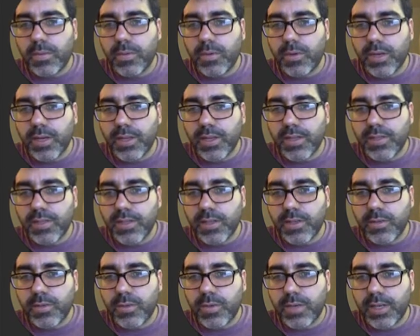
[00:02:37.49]
Okay, the second
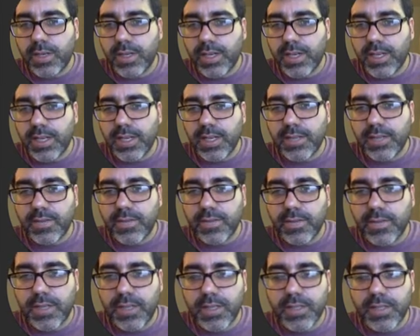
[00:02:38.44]
one gotta have
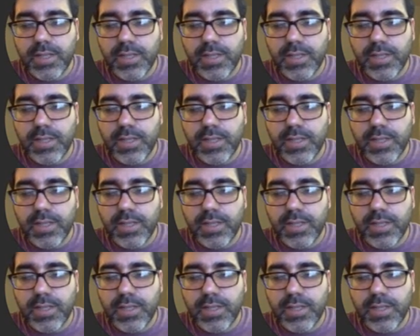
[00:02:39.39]
this.